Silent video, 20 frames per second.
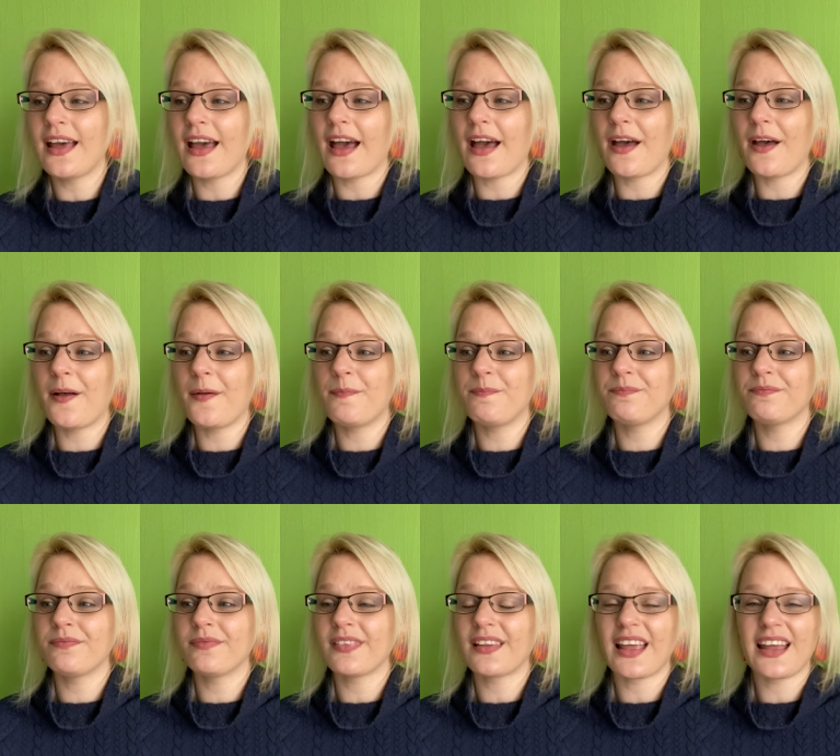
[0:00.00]

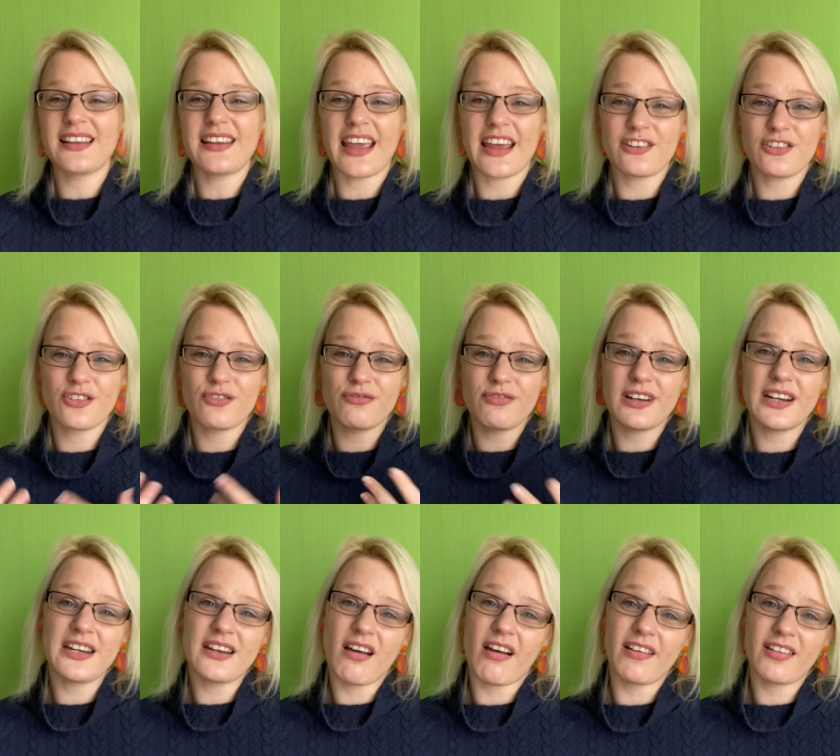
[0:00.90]
Um, and yeah, just
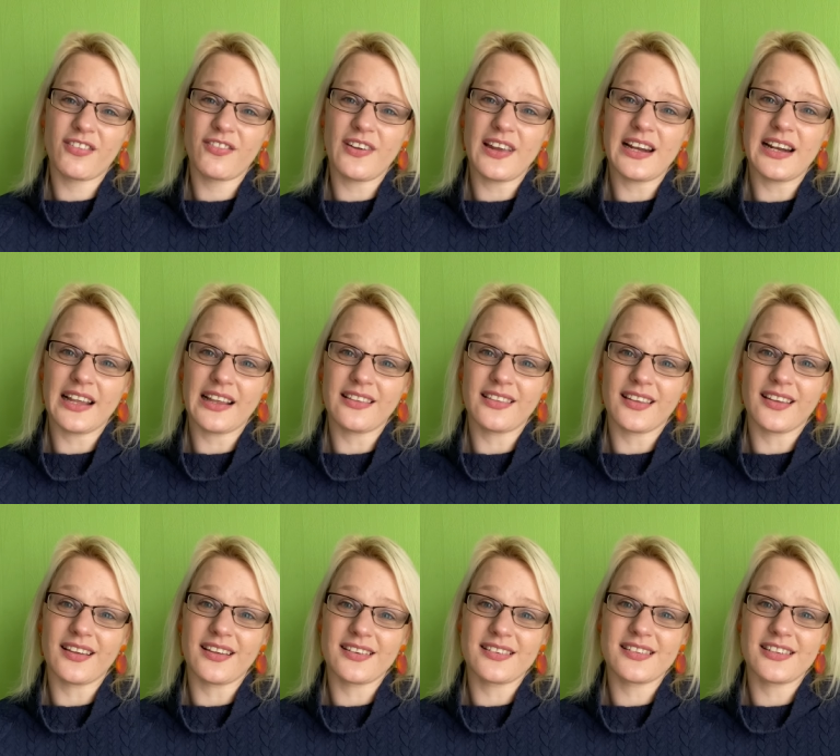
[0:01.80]
really nice feeling
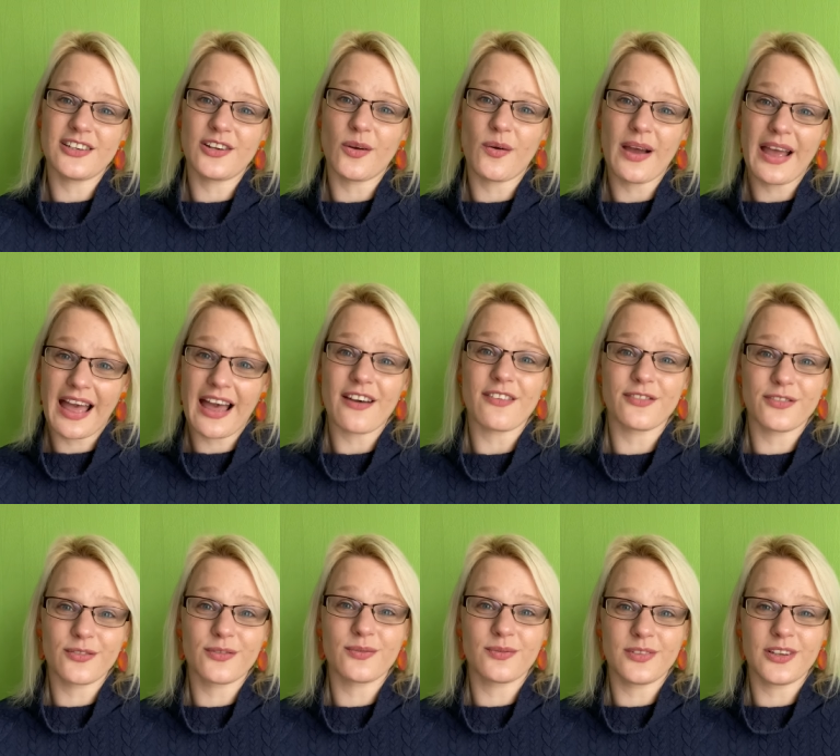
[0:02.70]
that, you know, I have
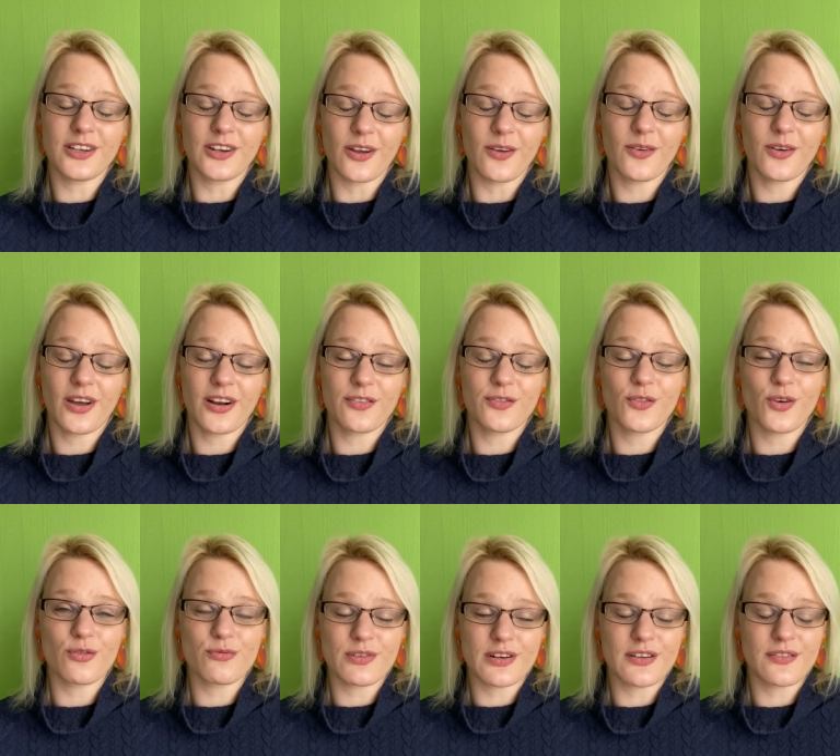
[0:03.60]
you know, kind of
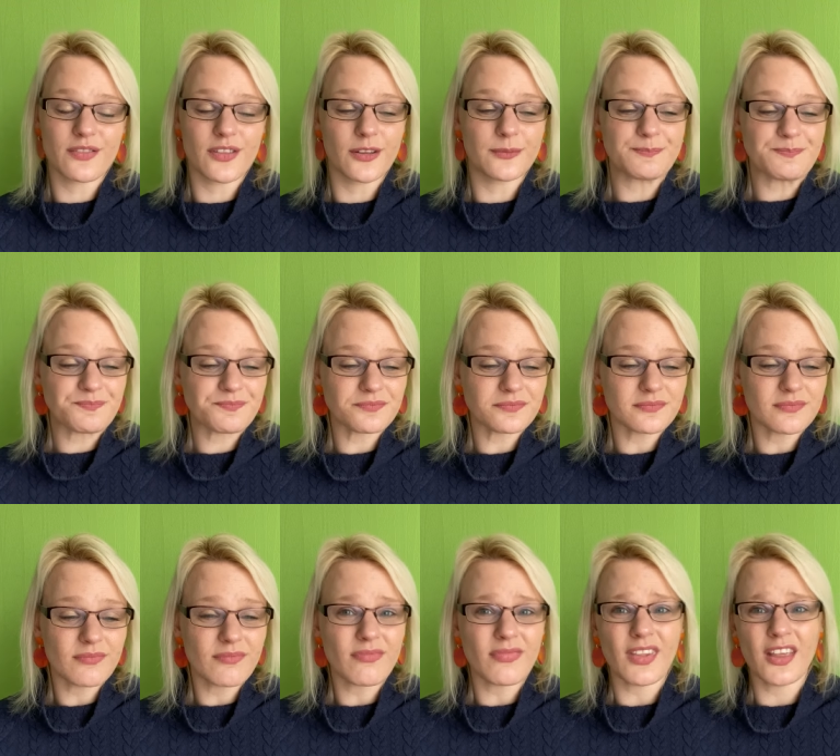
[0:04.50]
got rid of them.
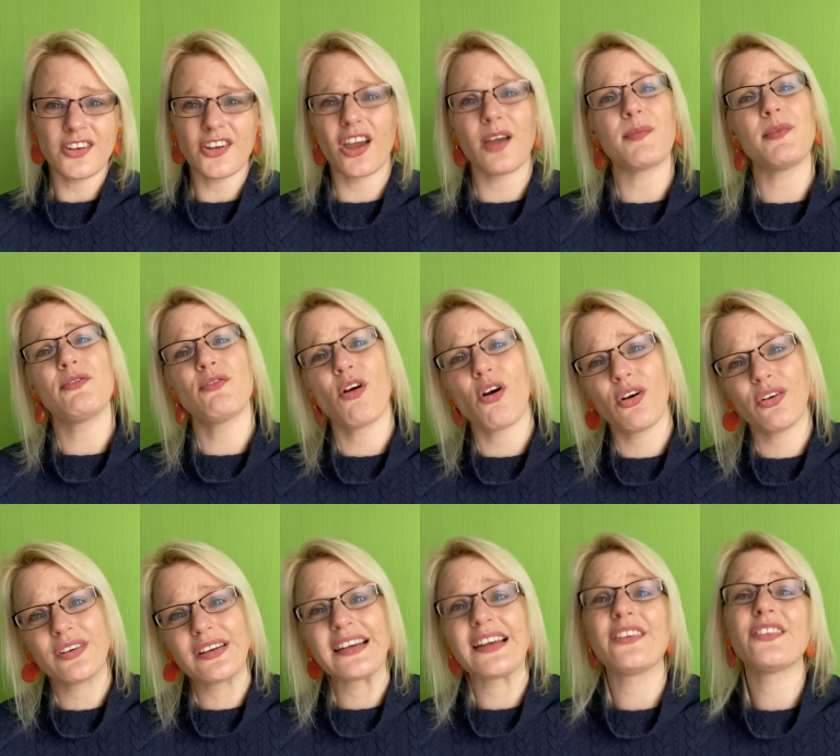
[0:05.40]
Don't me
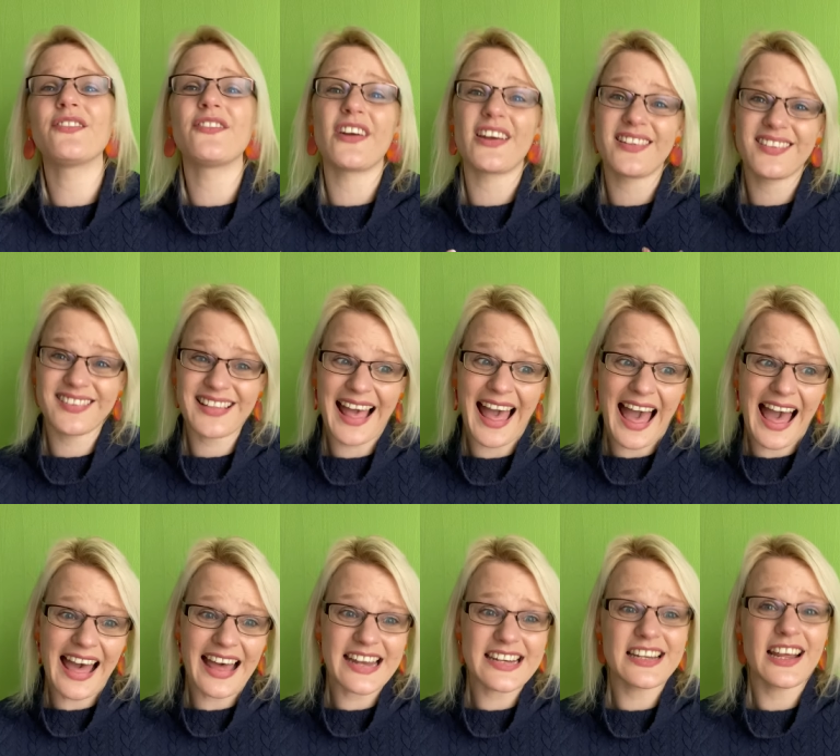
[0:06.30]
wrong, very
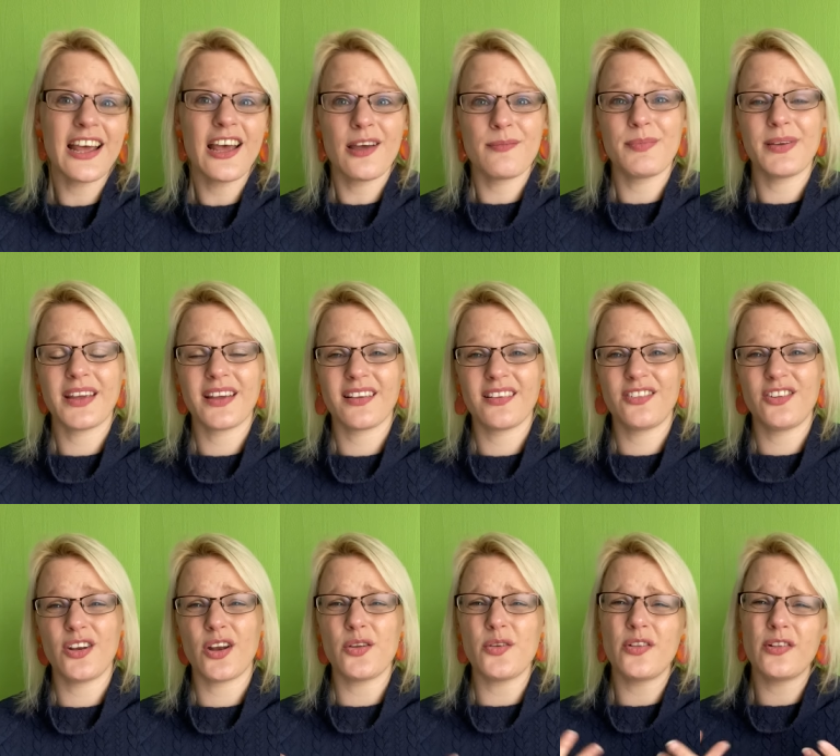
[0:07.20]
sad because,
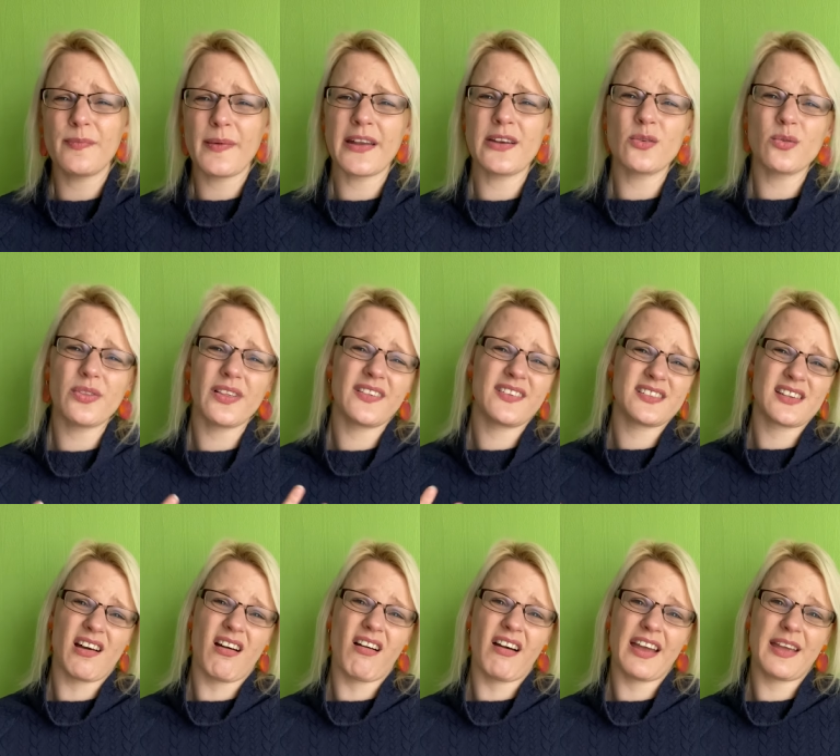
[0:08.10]
you know, you spend all this
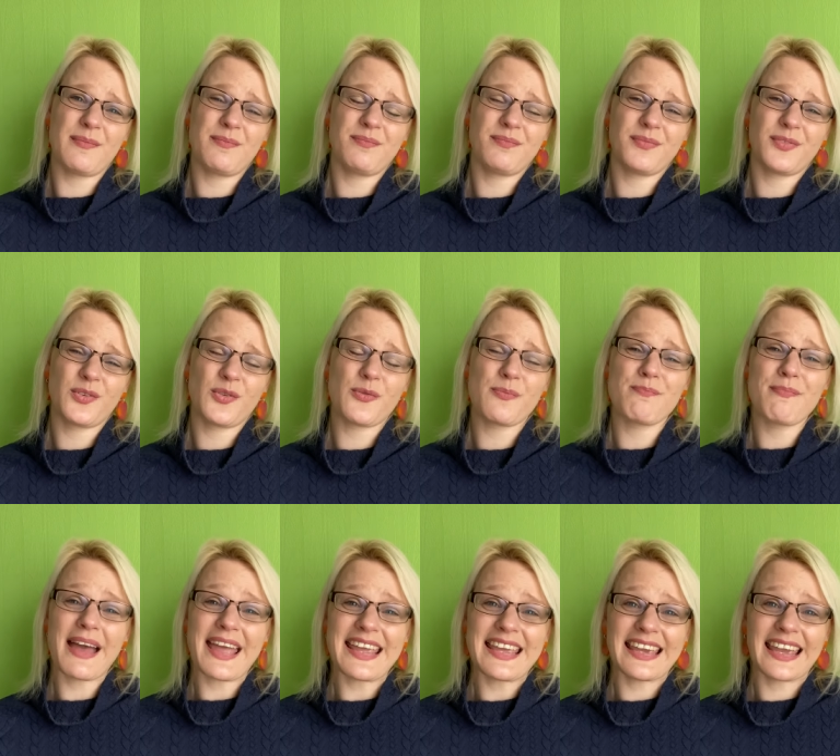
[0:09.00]
time sort of
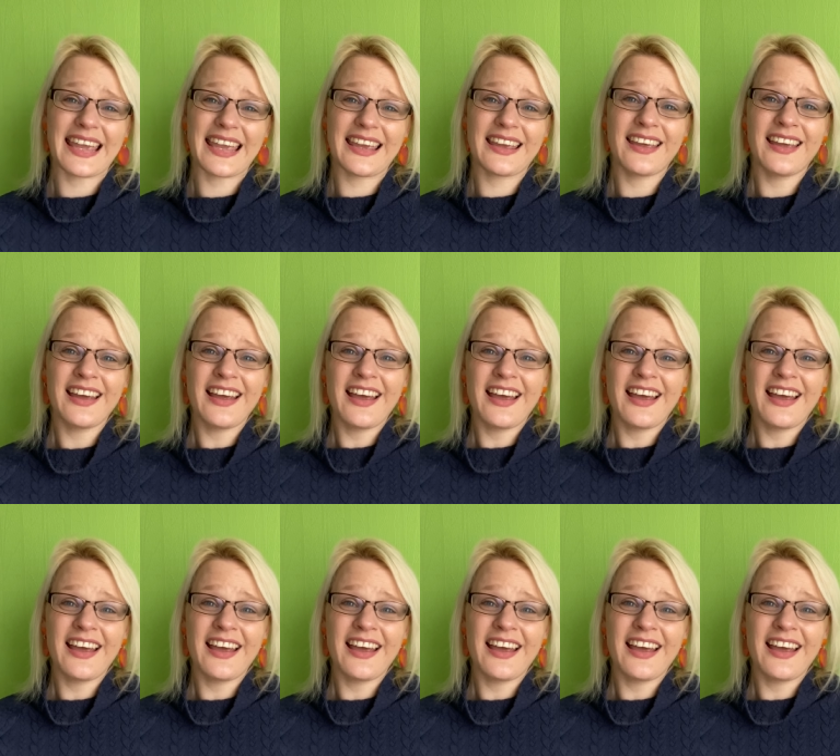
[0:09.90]
making,